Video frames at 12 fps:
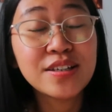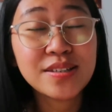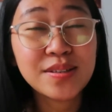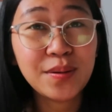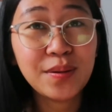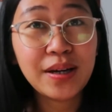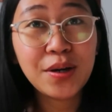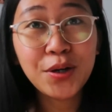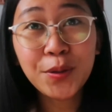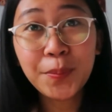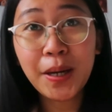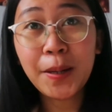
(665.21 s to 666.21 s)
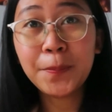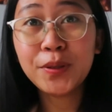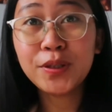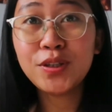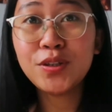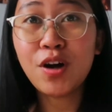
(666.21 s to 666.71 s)
So I hope I
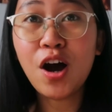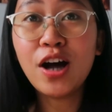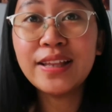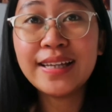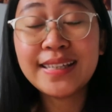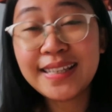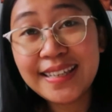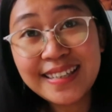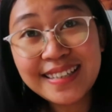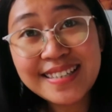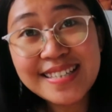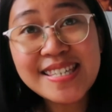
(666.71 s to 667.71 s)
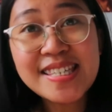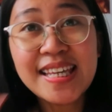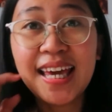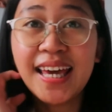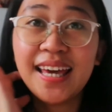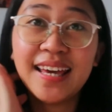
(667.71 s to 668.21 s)
put you all at ease.
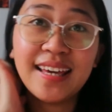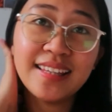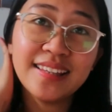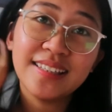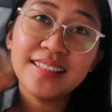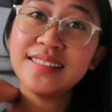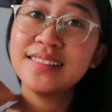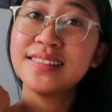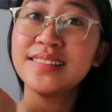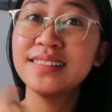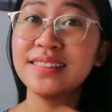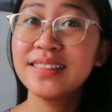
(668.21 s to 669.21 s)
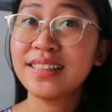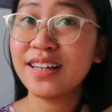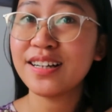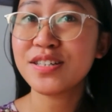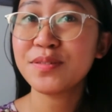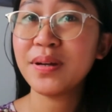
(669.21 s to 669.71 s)
And
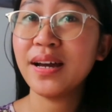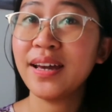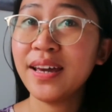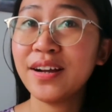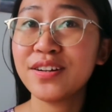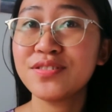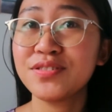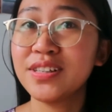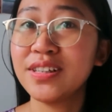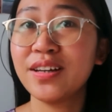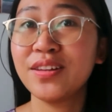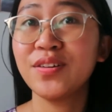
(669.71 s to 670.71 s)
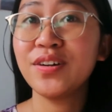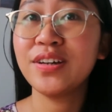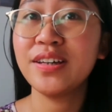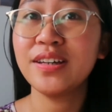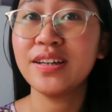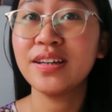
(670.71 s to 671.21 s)
gosh, my hair is really
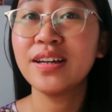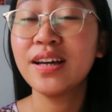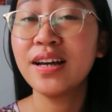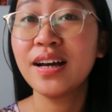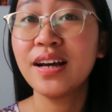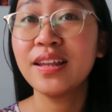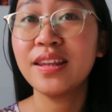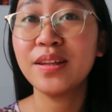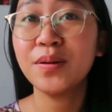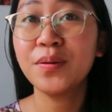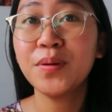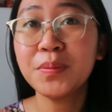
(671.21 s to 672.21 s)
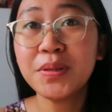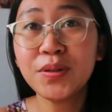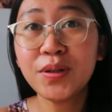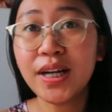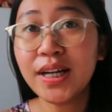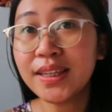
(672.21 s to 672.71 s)
annoying. They don't want me to
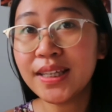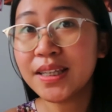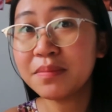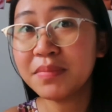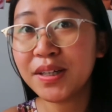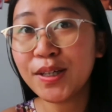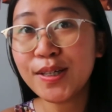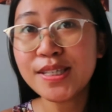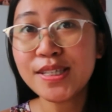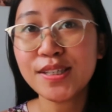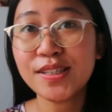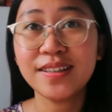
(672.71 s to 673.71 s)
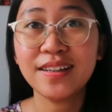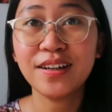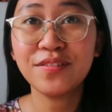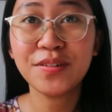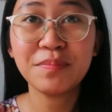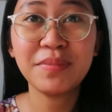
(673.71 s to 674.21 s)
cut it because
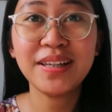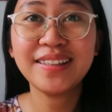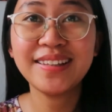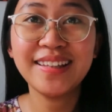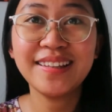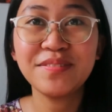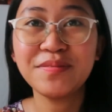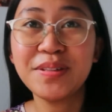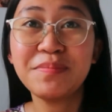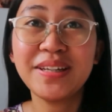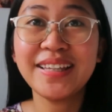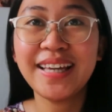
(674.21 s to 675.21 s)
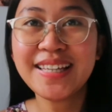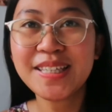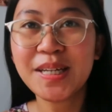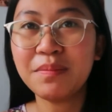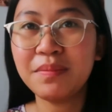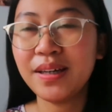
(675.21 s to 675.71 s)
of the big day is
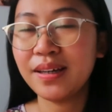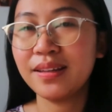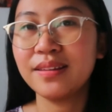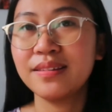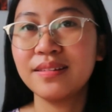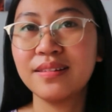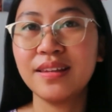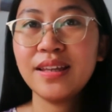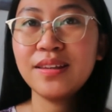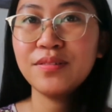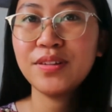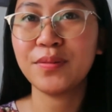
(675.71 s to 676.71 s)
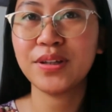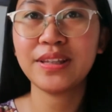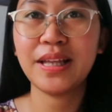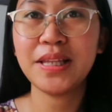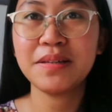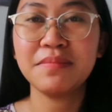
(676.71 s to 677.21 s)
coming, and they were
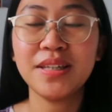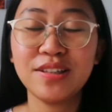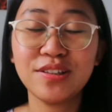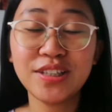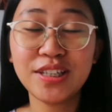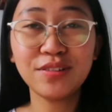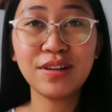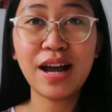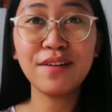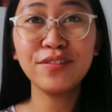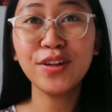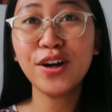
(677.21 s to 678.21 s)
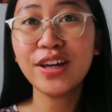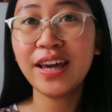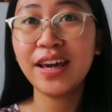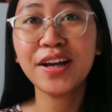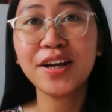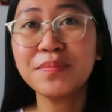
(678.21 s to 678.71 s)
telling me you need to have long
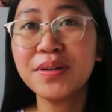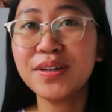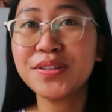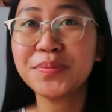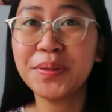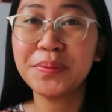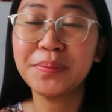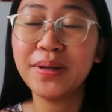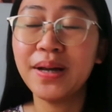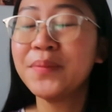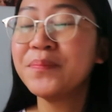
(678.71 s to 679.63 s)
hair because blah blah blah.